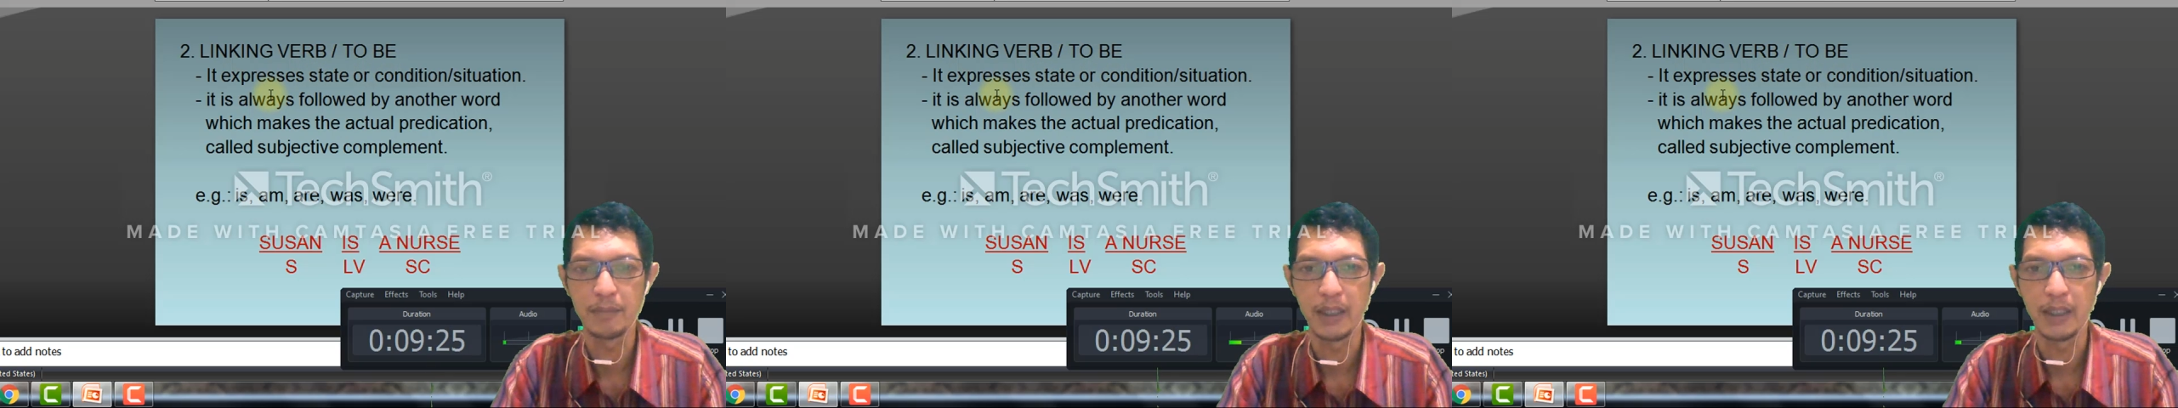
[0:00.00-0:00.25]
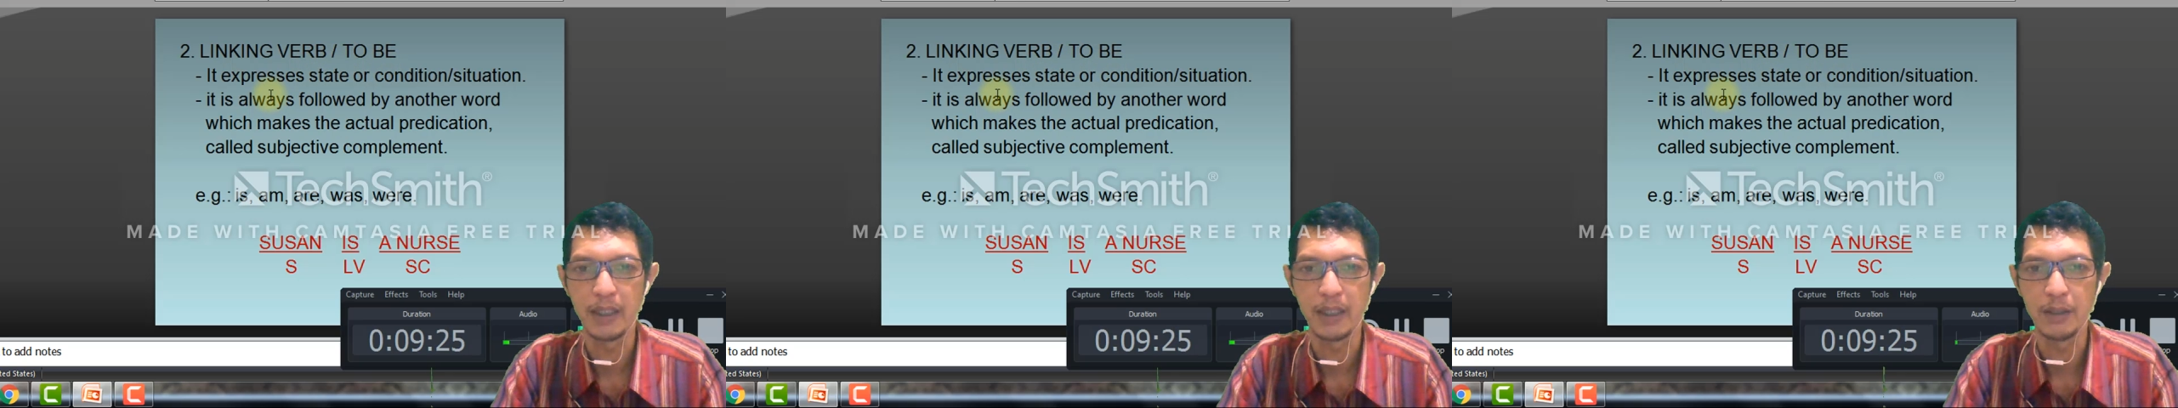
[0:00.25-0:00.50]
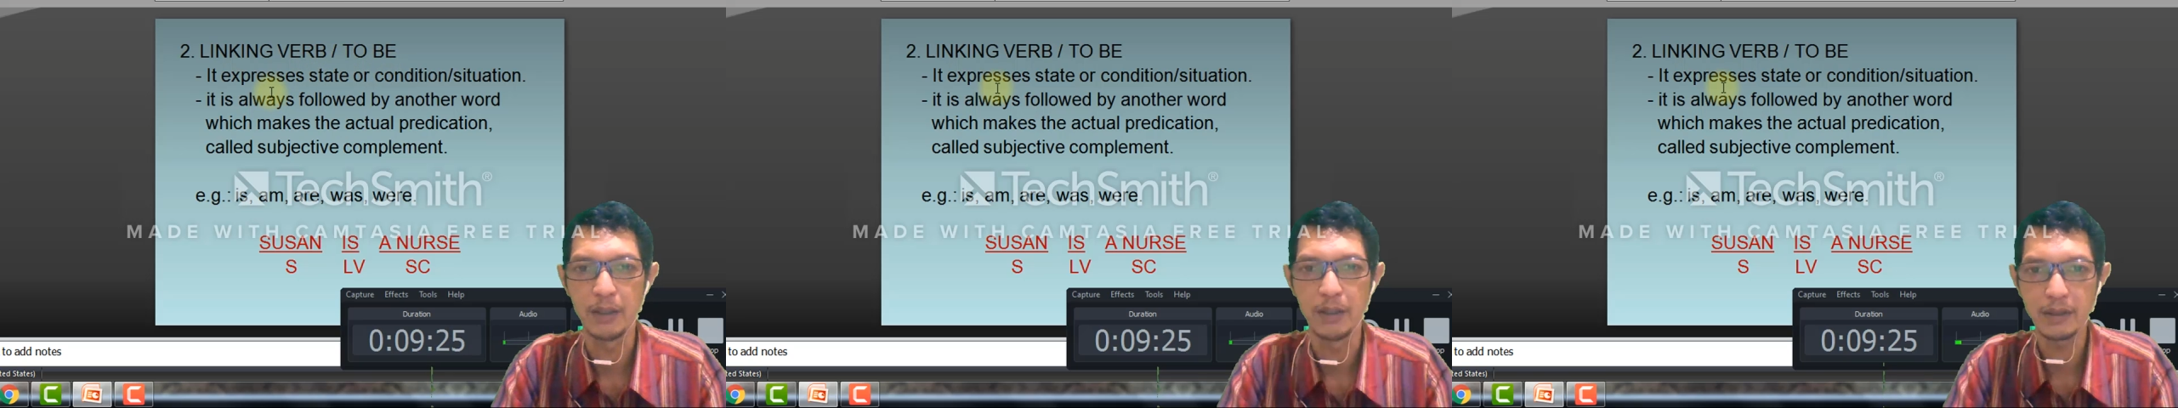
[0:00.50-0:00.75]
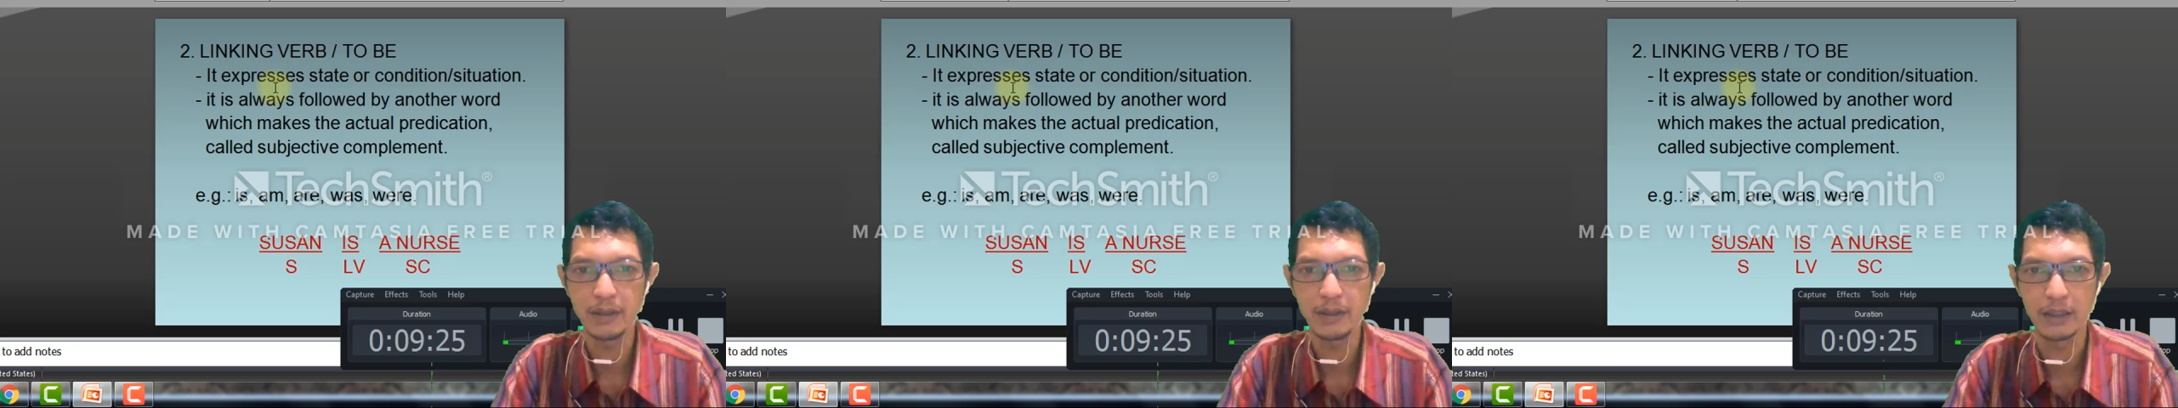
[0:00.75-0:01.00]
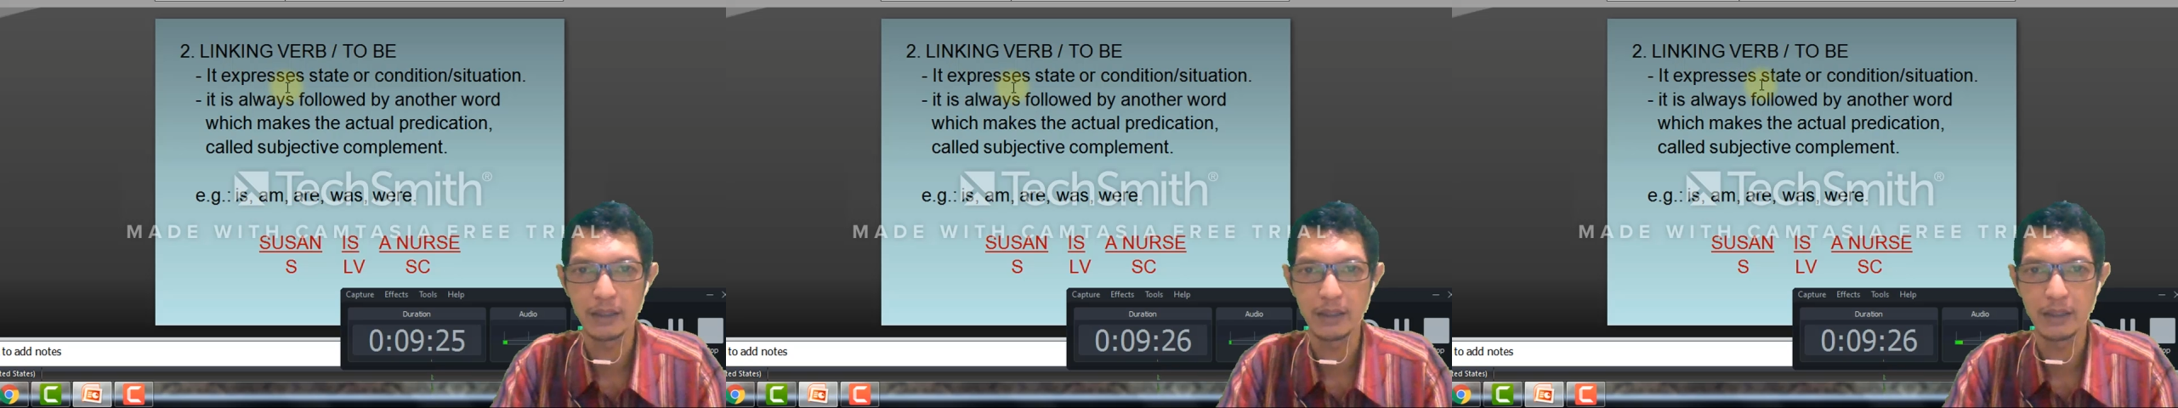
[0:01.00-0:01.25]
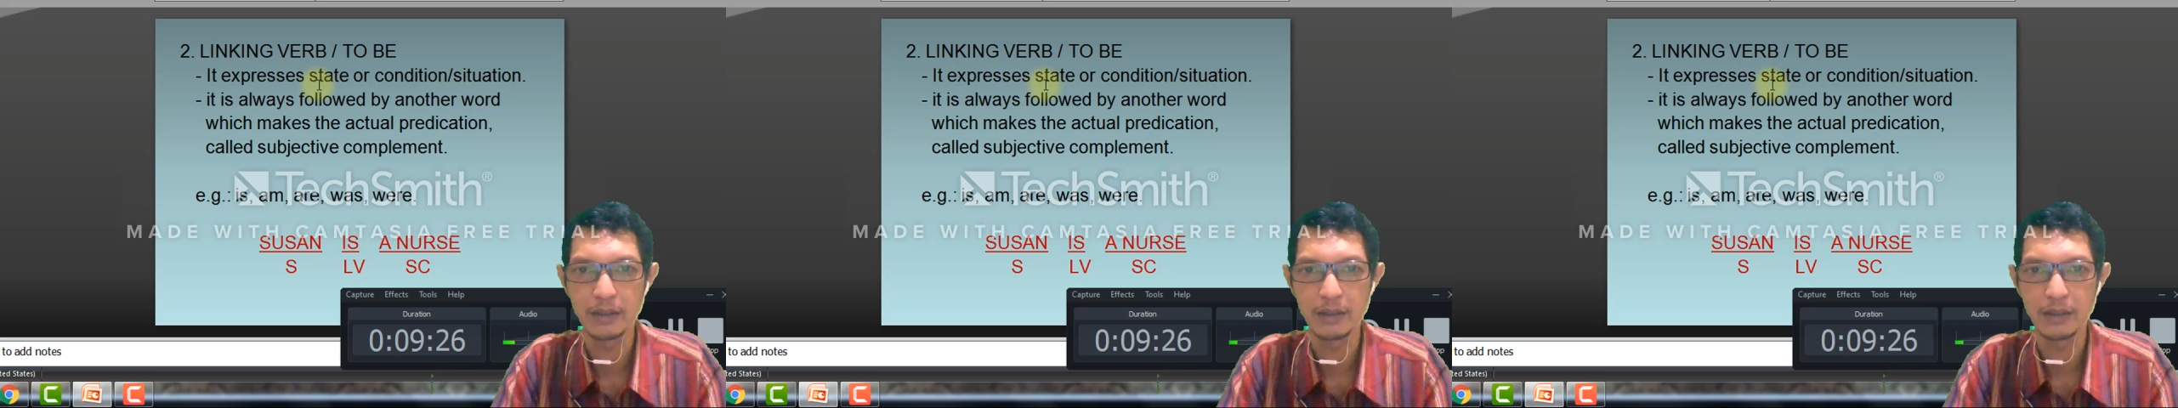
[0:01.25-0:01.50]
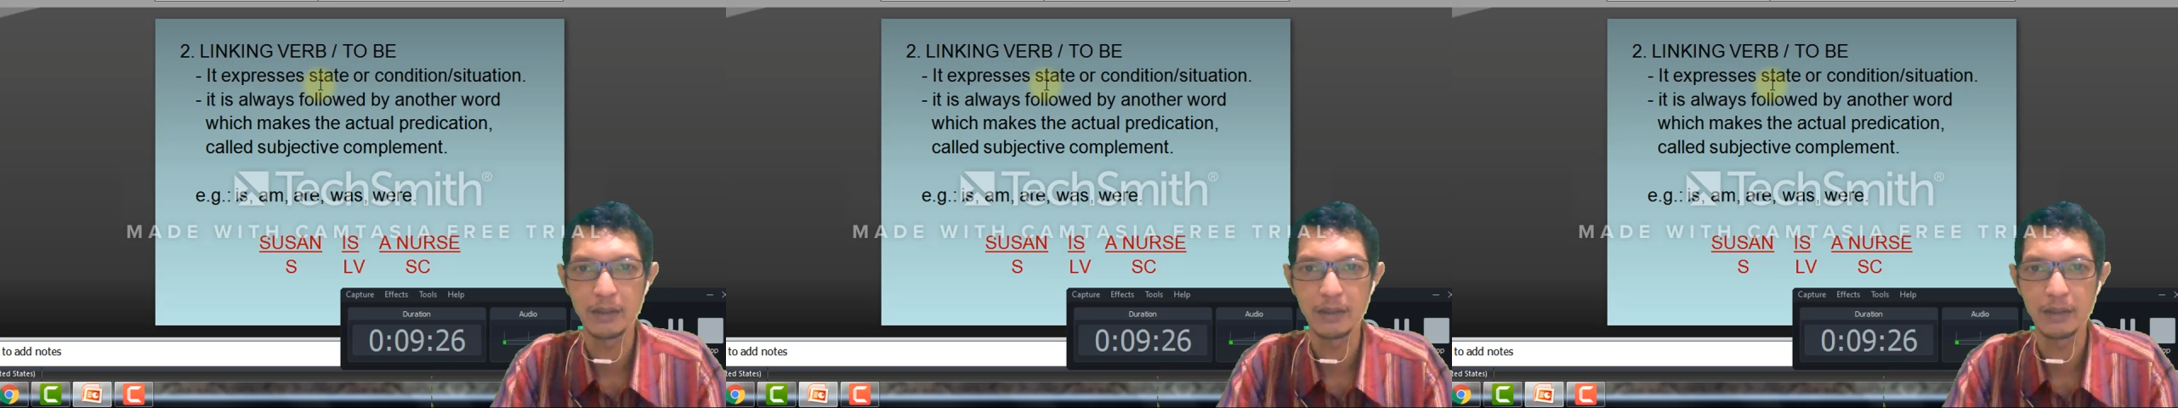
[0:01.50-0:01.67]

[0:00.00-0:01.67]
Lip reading: yeah, in your sentence to